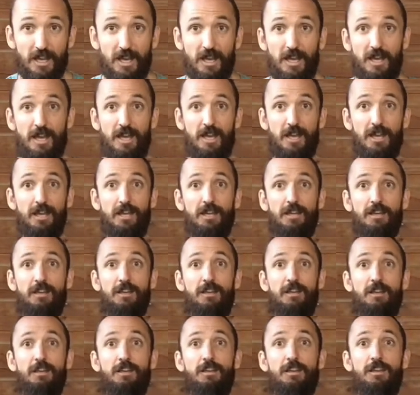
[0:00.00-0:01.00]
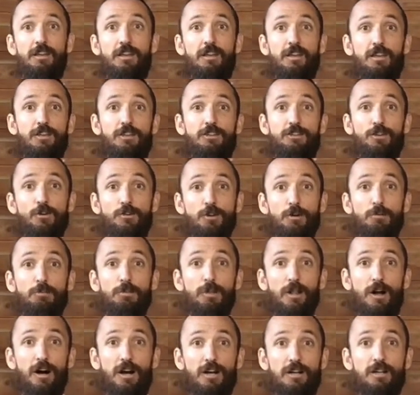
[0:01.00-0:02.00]
a yoga
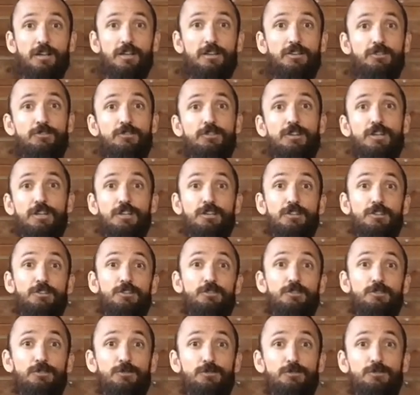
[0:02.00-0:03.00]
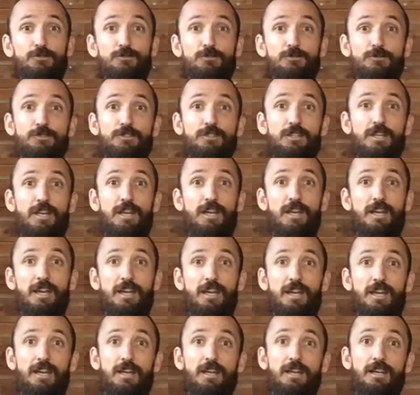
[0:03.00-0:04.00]
block. You can use
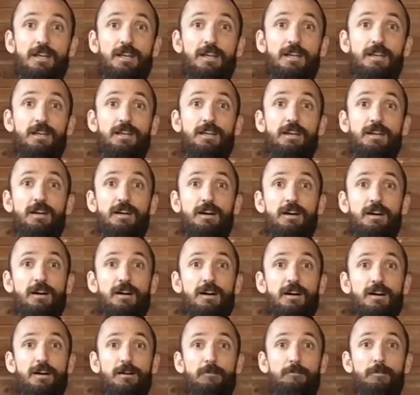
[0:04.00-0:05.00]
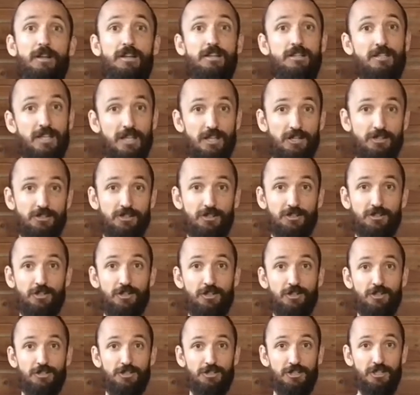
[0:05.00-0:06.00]
a meditation
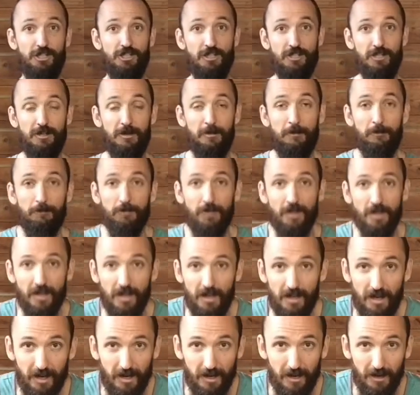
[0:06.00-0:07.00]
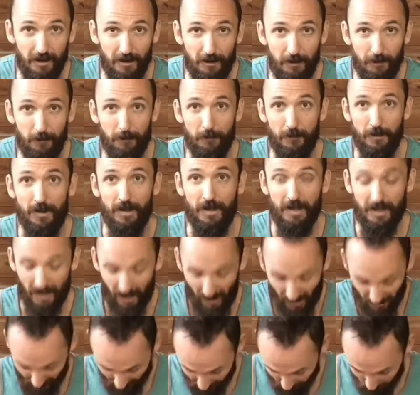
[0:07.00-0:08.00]
cushion.
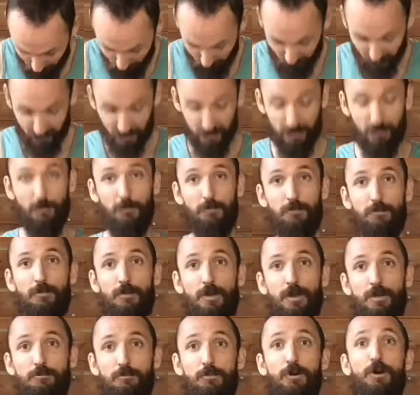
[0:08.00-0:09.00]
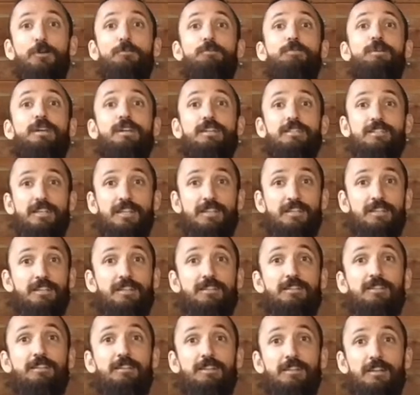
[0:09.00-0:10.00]
I like books in part because I
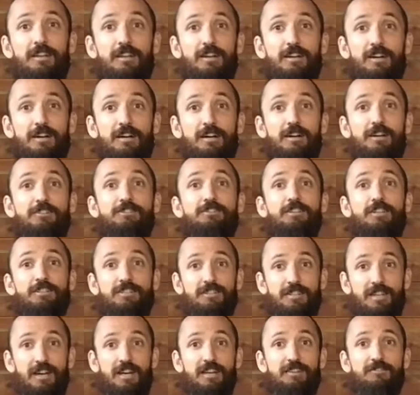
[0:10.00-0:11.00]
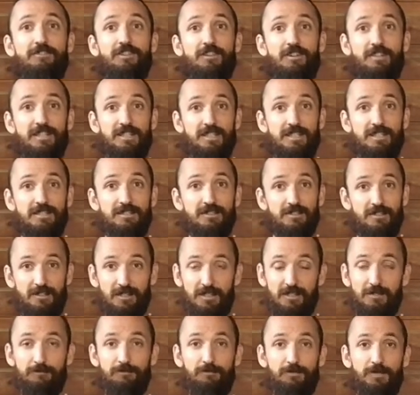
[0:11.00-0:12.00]
can adjust the height very
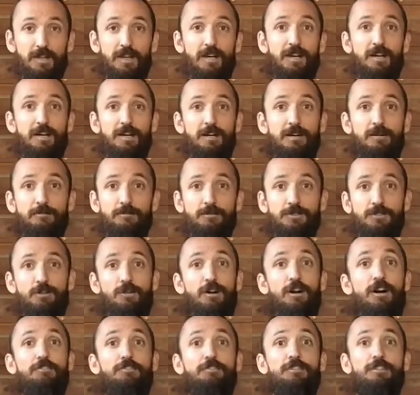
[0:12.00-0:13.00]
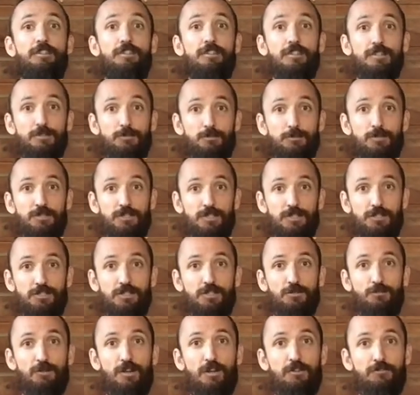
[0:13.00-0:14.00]
easily. So often in this
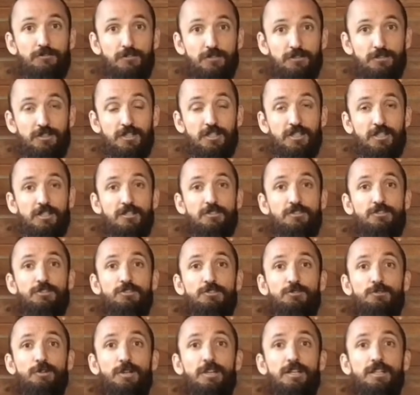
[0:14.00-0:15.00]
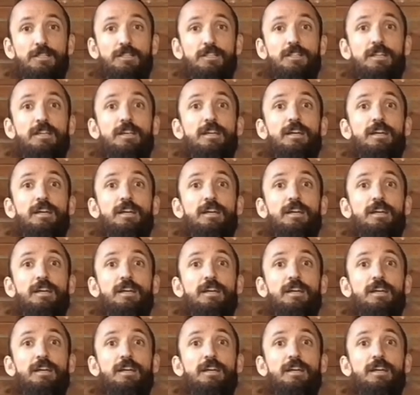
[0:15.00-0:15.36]
position, when I first get into it,